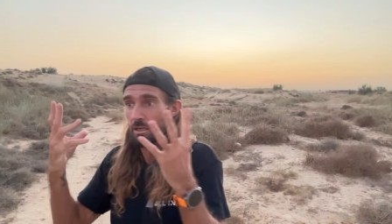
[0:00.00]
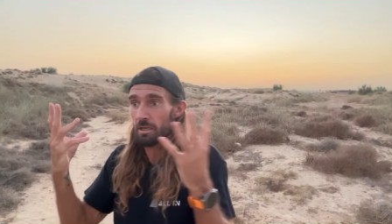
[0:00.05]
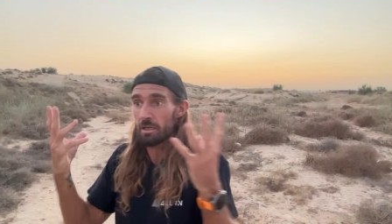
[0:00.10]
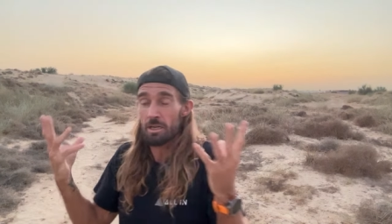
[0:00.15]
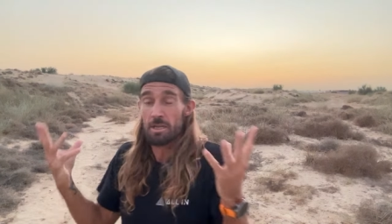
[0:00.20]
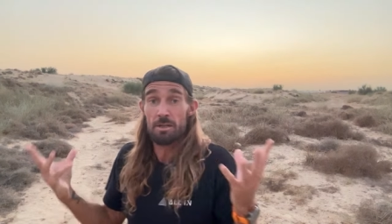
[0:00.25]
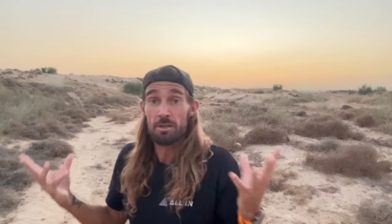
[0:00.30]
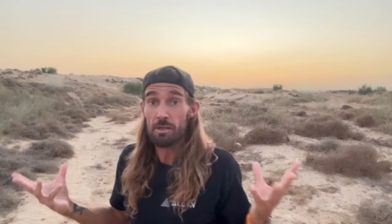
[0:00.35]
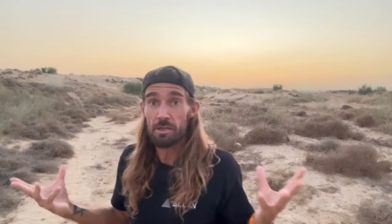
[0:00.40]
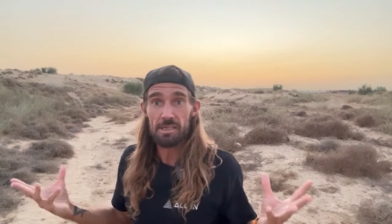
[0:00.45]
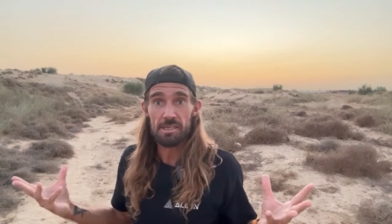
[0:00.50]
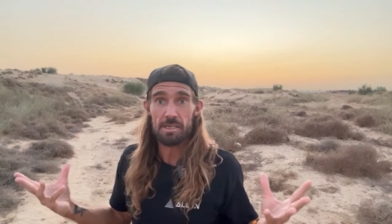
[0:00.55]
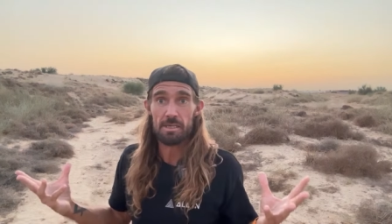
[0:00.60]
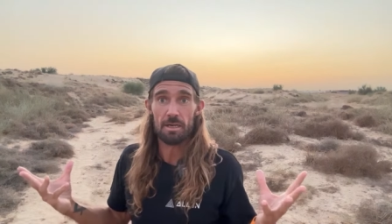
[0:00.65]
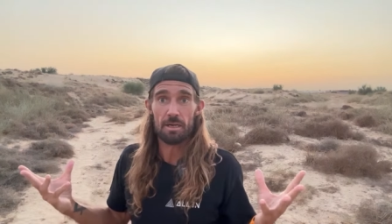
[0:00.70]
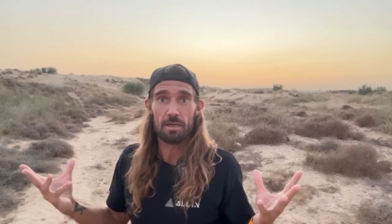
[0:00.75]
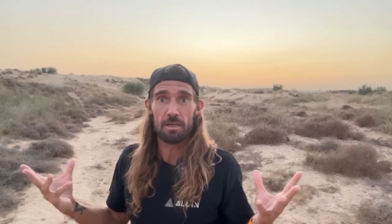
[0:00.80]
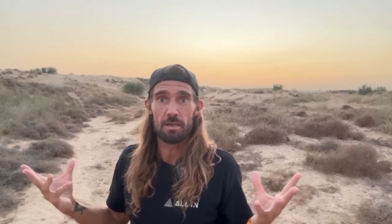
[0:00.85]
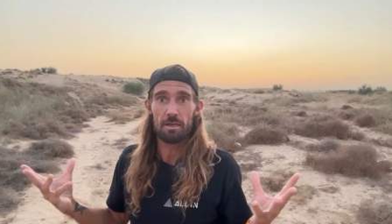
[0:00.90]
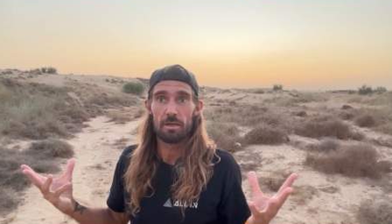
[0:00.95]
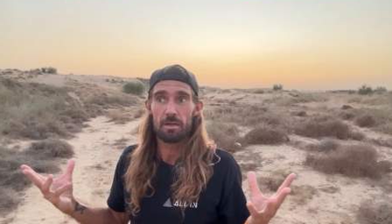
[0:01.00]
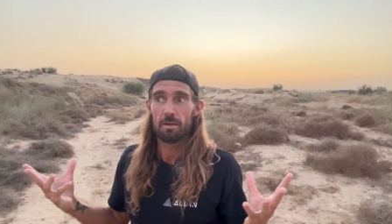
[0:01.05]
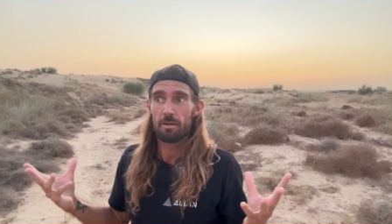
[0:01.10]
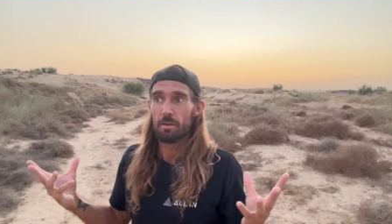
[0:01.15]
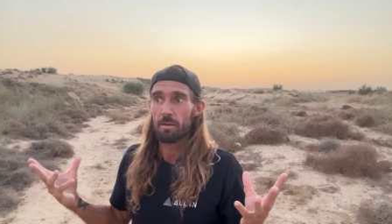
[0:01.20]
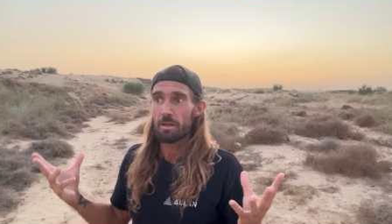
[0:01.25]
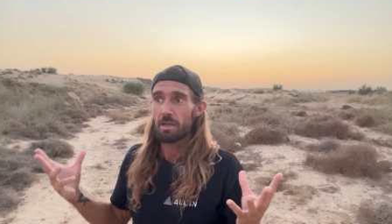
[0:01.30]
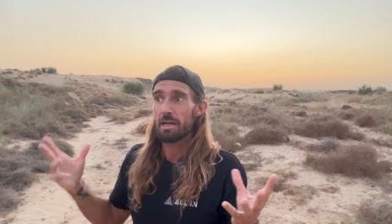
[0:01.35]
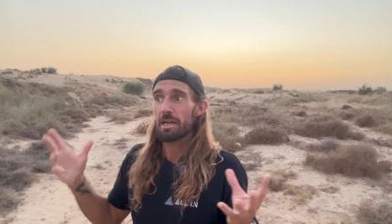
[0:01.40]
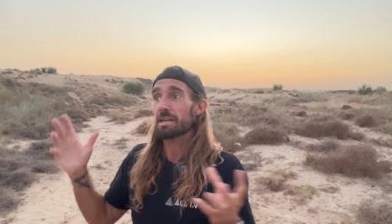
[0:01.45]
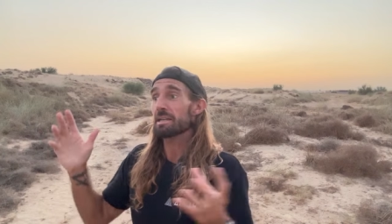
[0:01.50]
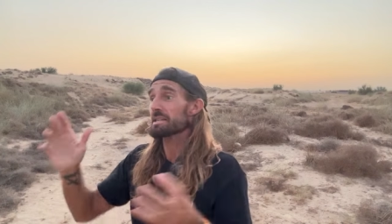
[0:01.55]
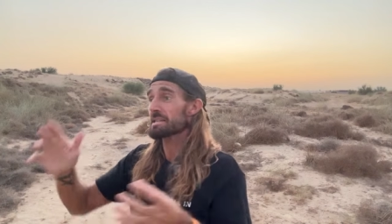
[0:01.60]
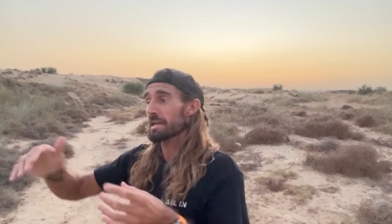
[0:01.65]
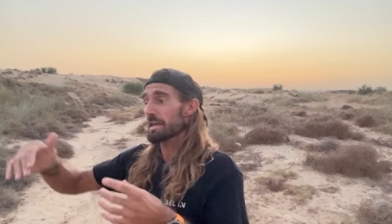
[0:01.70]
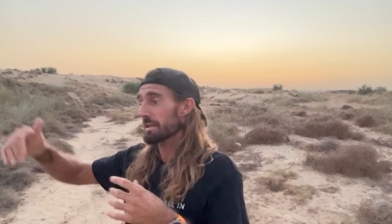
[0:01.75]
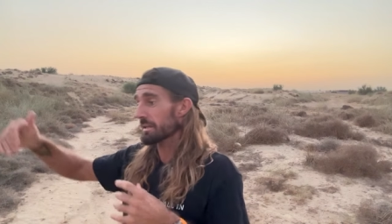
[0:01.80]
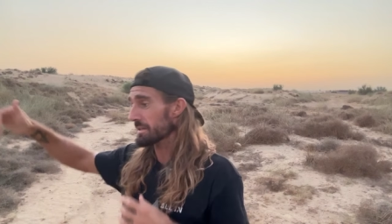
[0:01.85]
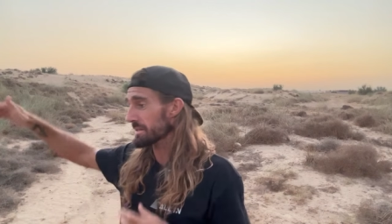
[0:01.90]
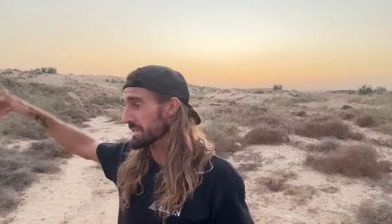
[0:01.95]
a nutter, and
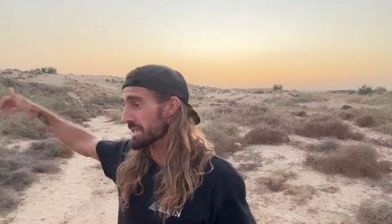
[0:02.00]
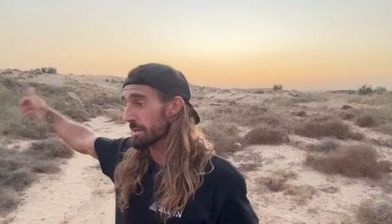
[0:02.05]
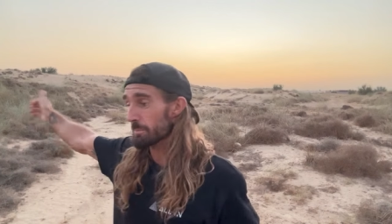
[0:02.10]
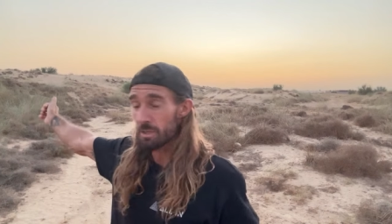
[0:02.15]
exactly the same